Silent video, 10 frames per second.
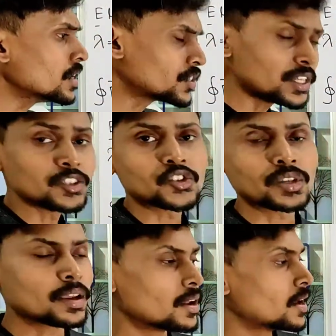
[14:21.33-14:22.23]

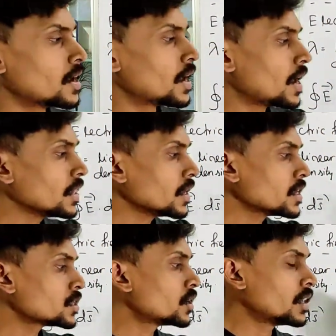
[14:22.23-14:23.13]
Since L
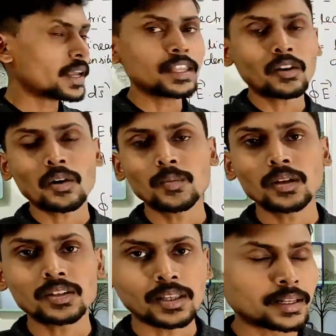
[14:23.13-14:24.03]
is the length of
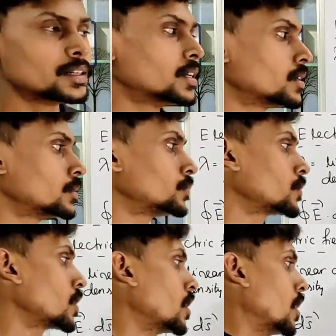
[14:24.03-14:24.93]
the cylinder,
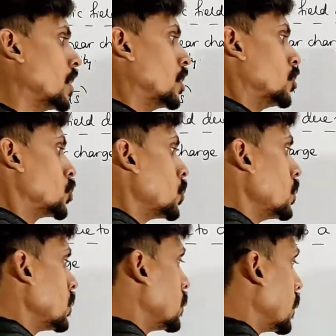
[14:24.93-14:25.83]

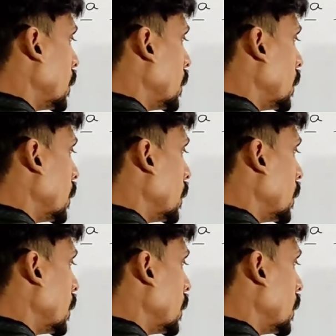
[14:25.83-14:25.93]
so the